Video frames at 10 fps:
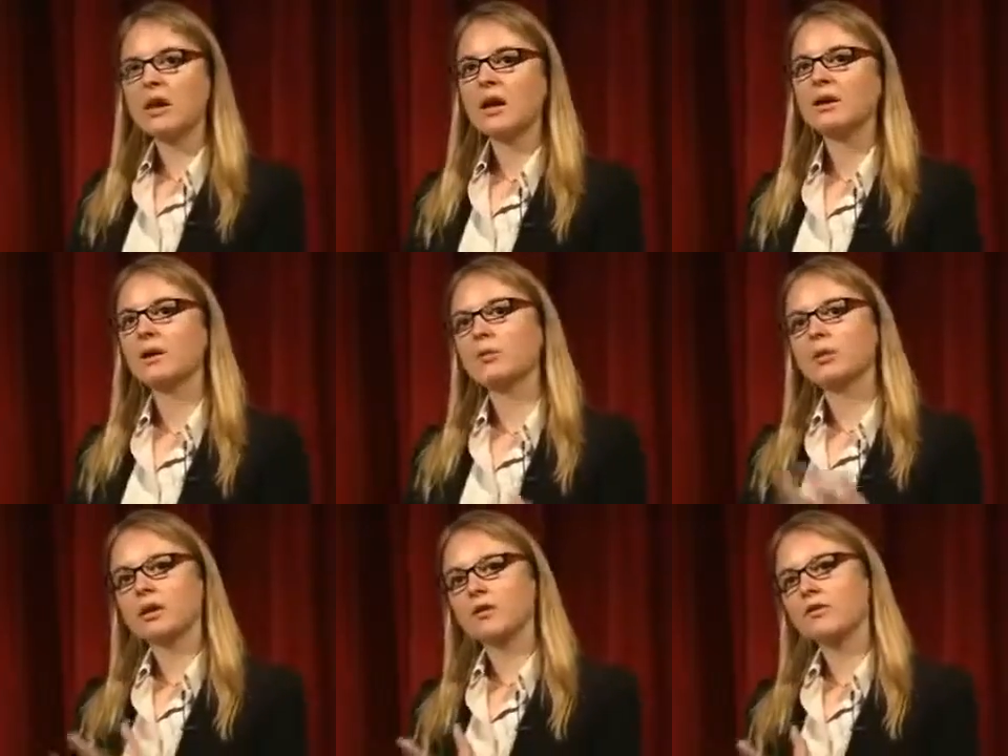and that
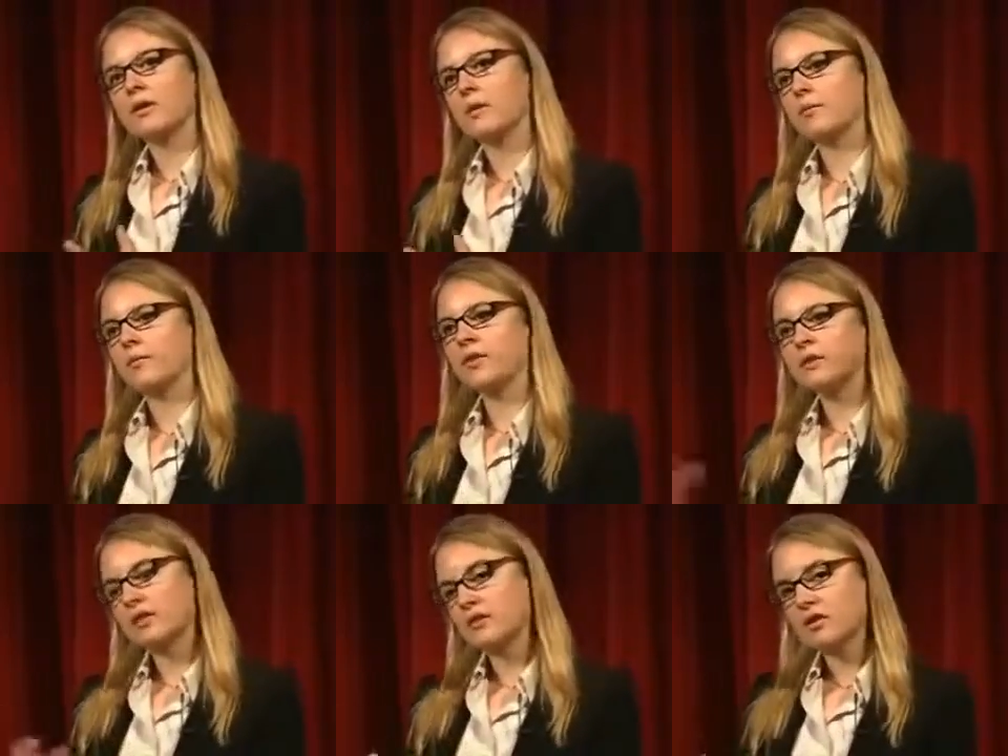will give them
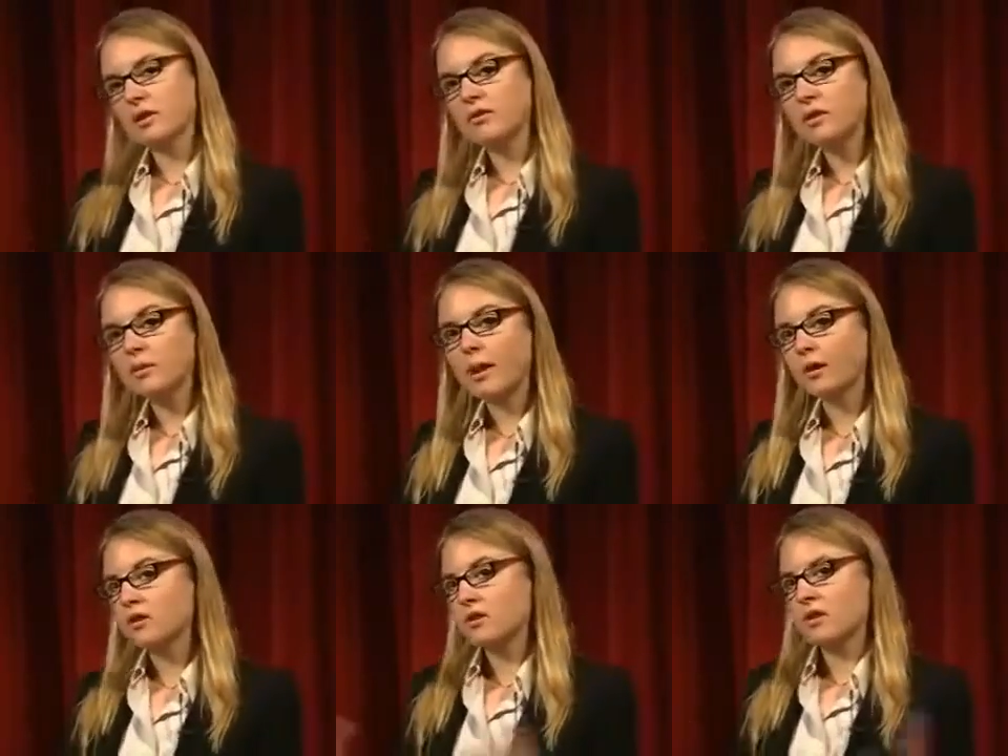sensory
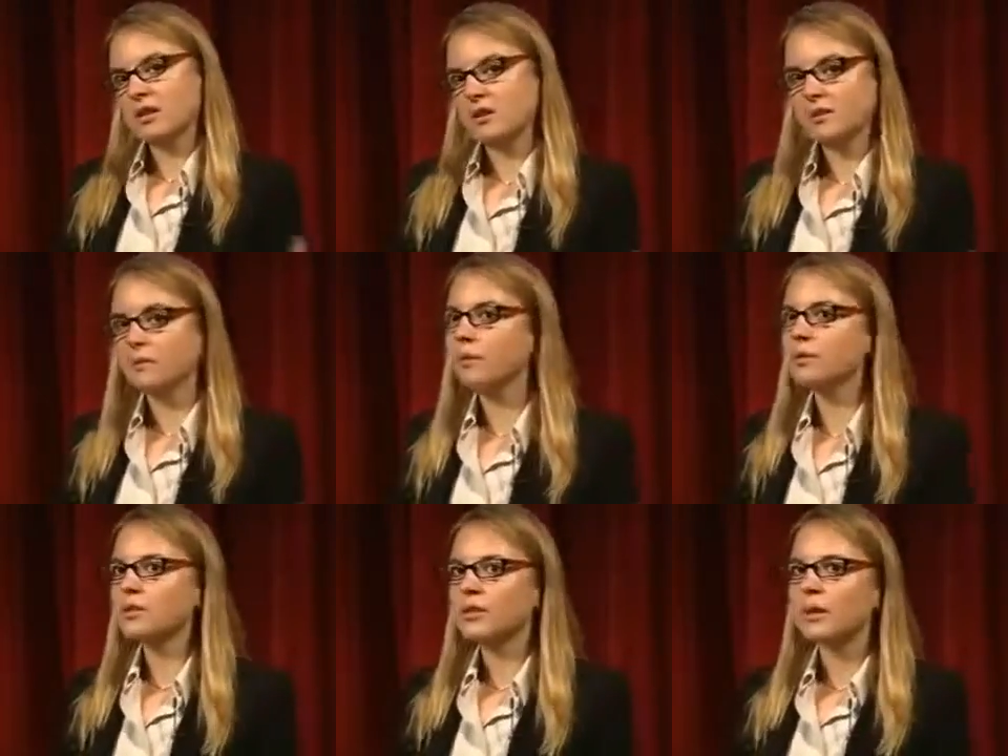feedback just as if it
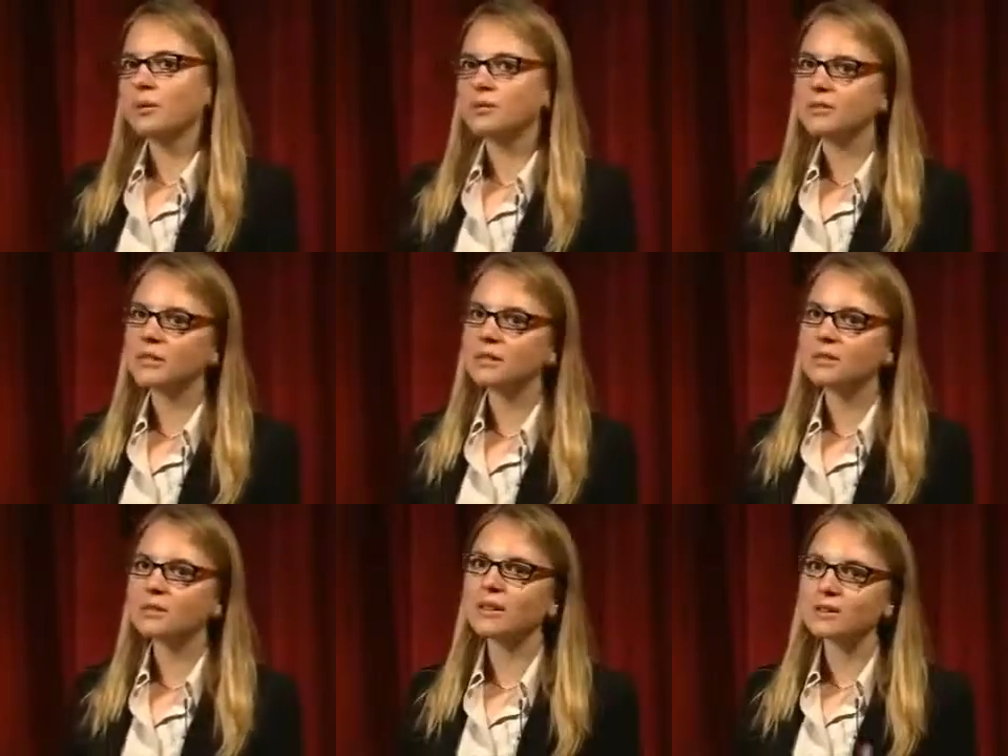was their own skin.
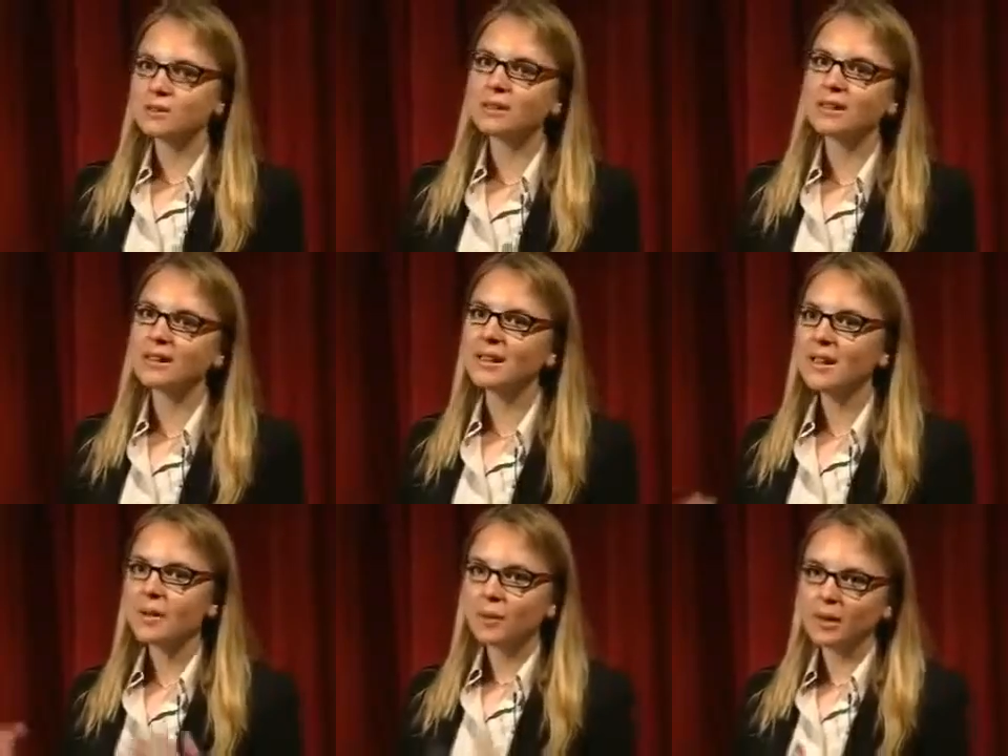So that's really
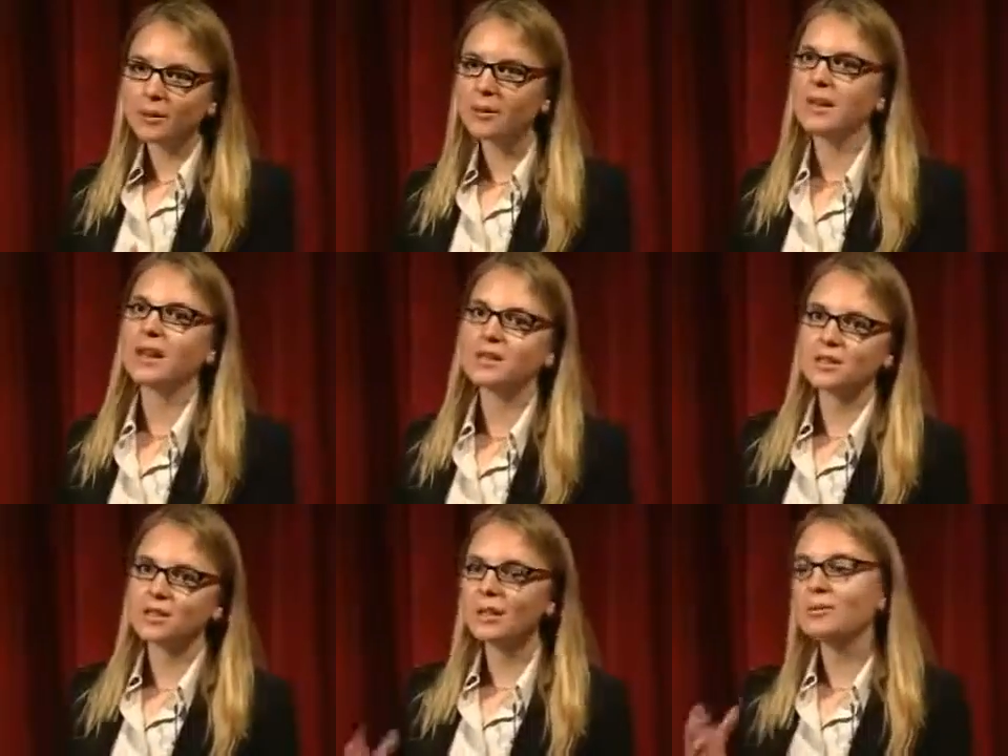one
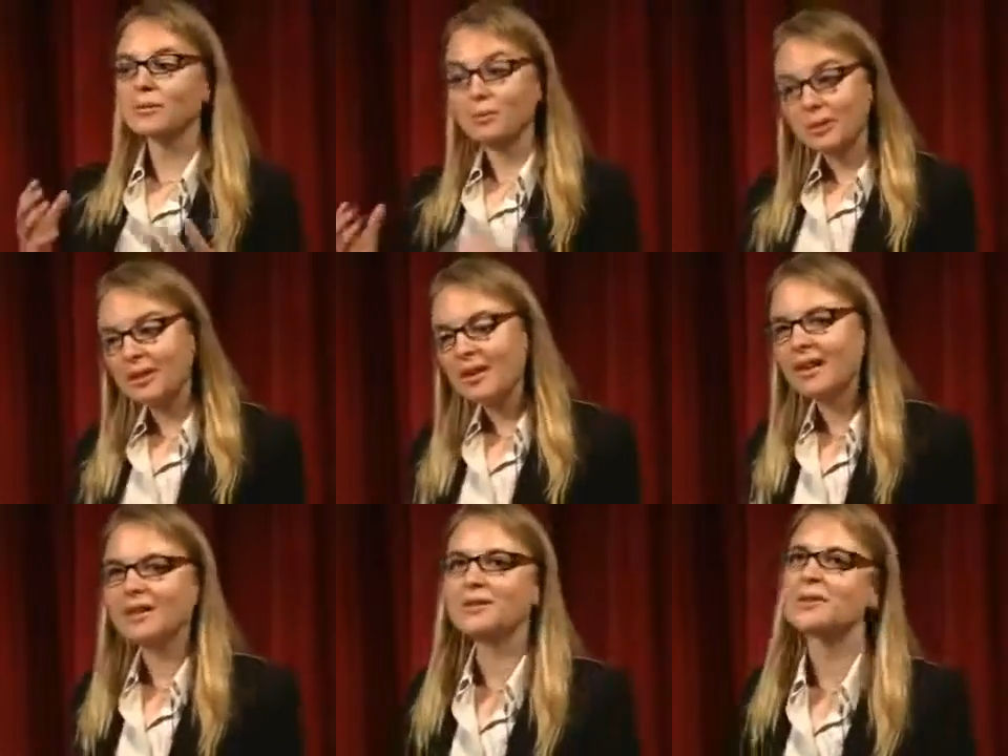application that I would really
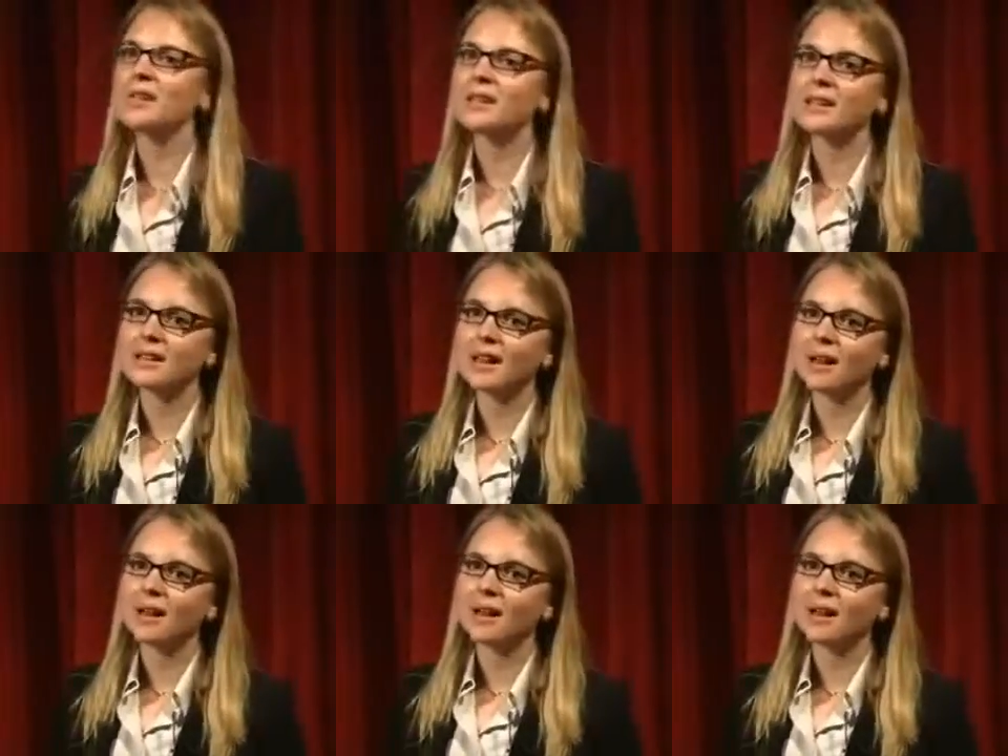like to see